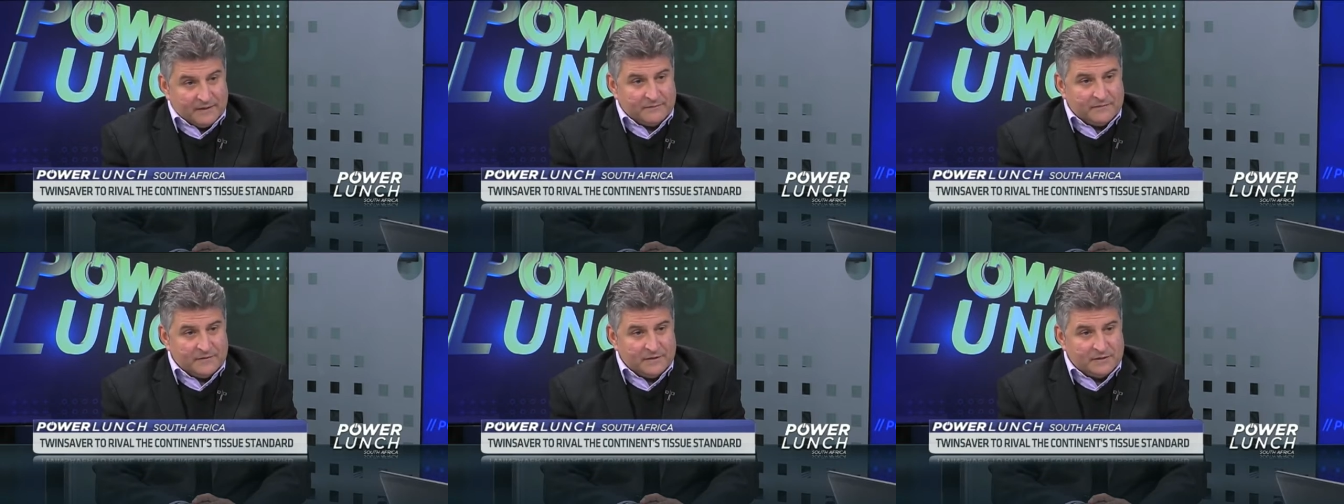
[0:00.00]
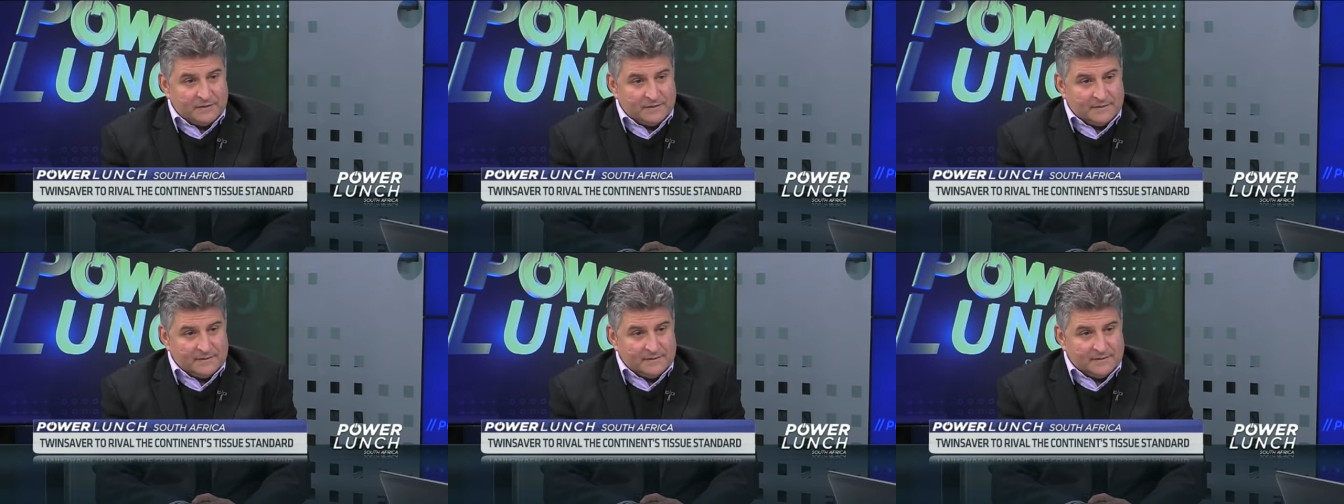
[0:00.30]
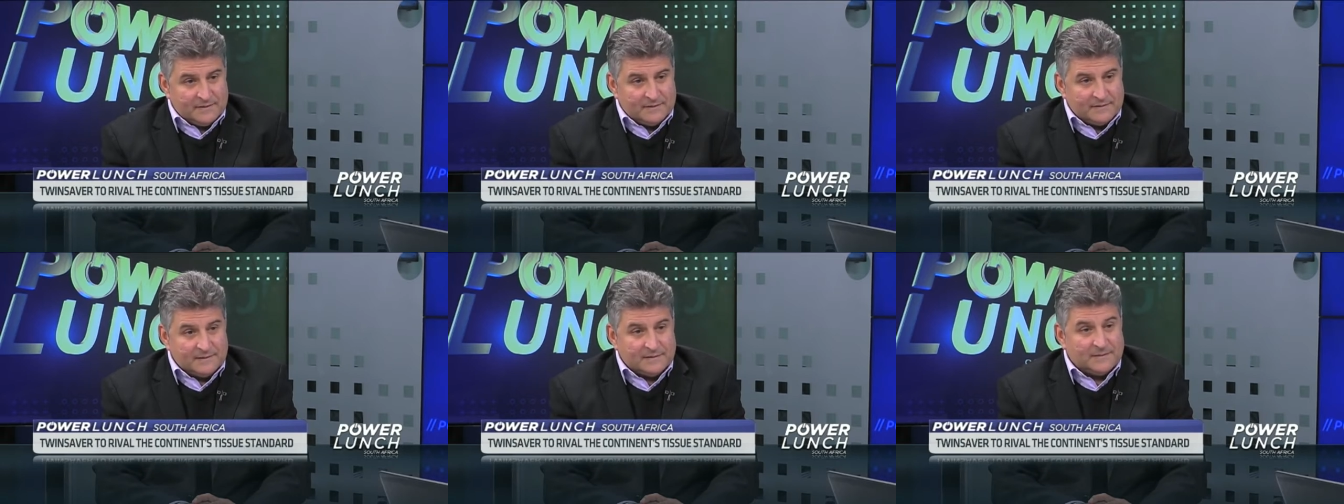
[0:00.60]

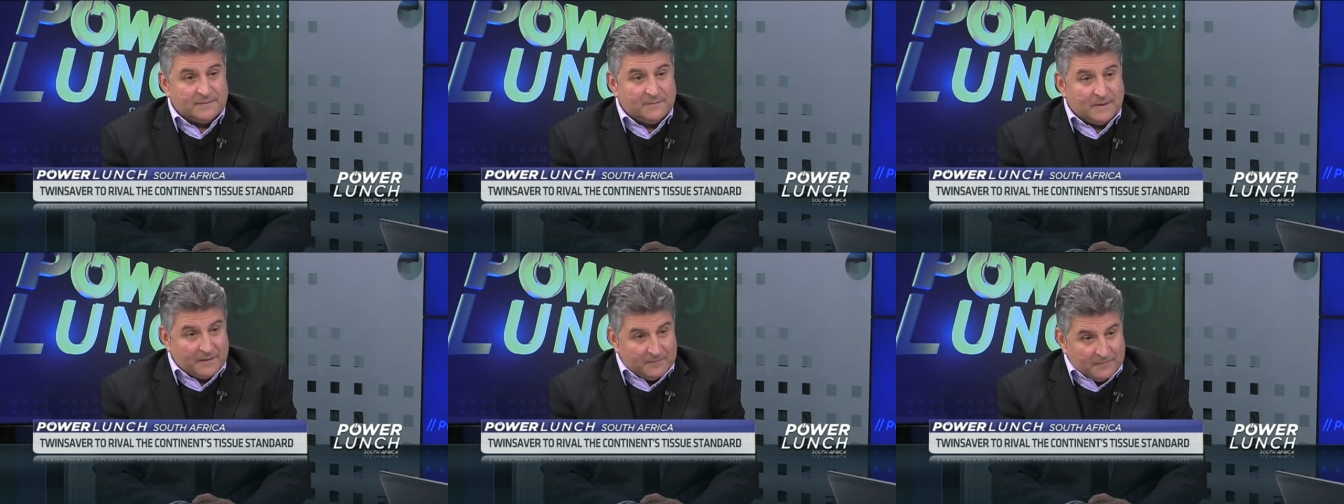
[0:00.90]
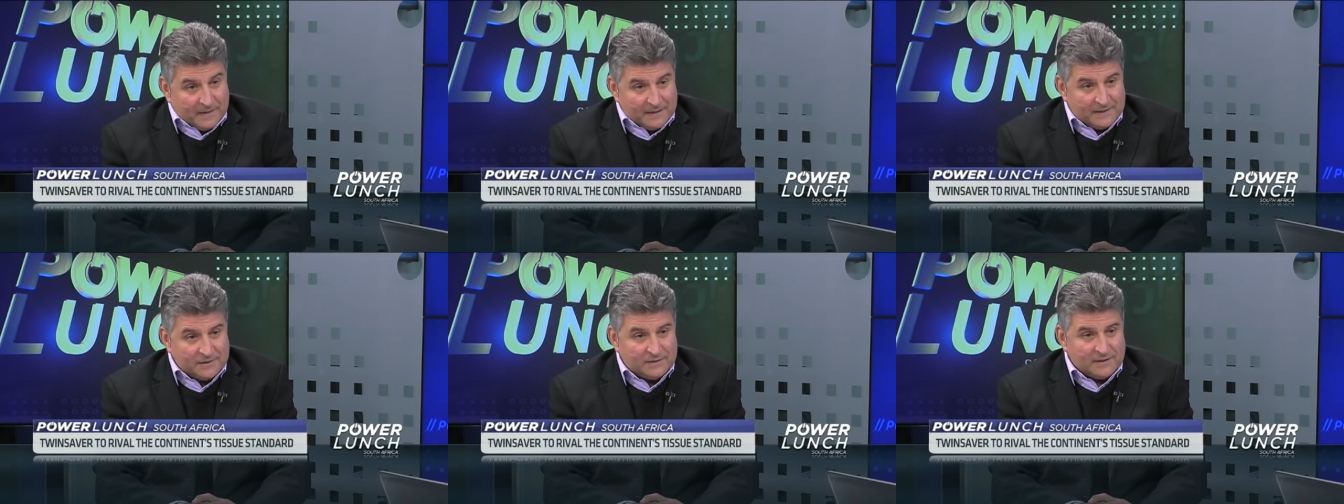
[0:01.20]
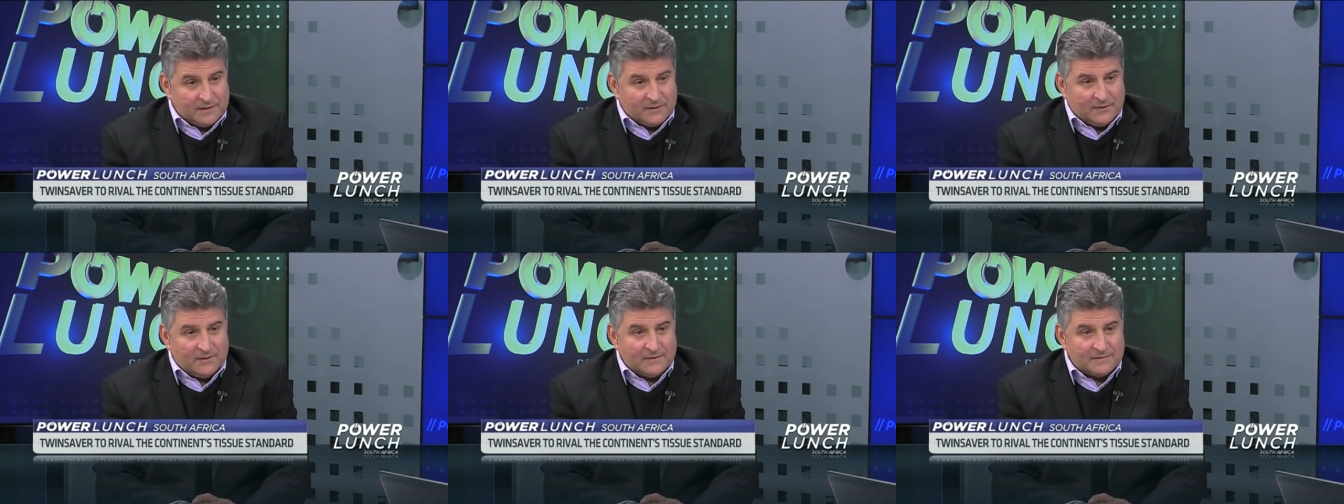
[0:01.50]
efficiencies, it's about
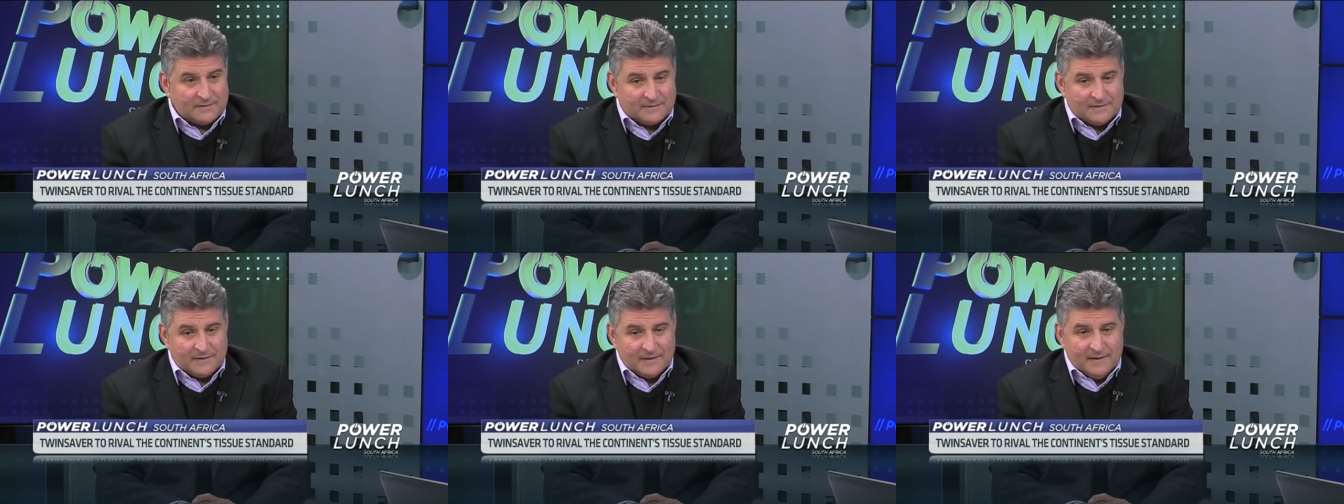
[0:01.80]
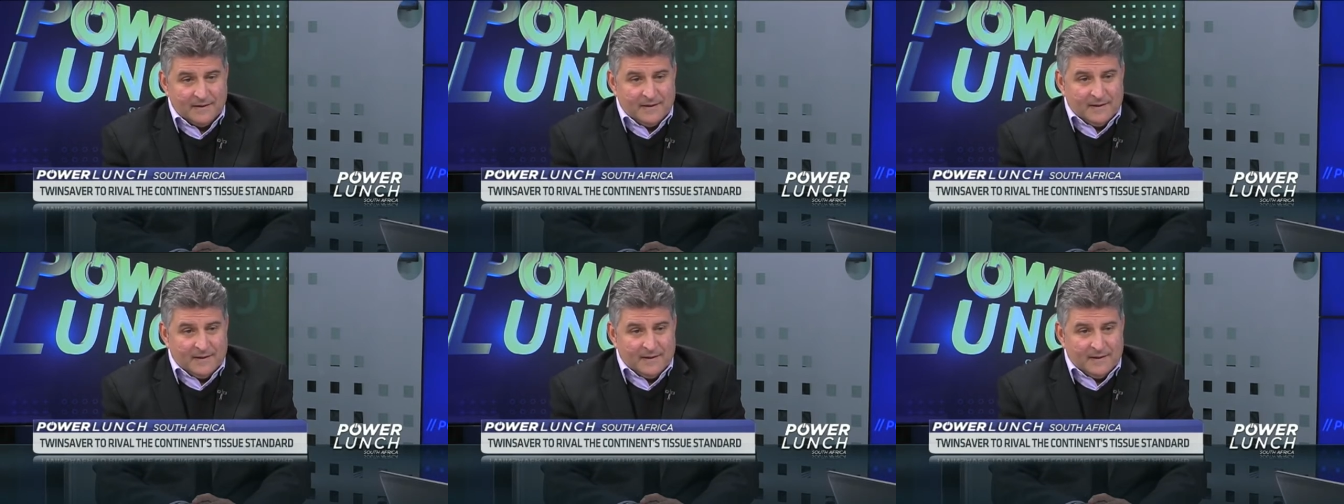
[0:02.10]
managing cost,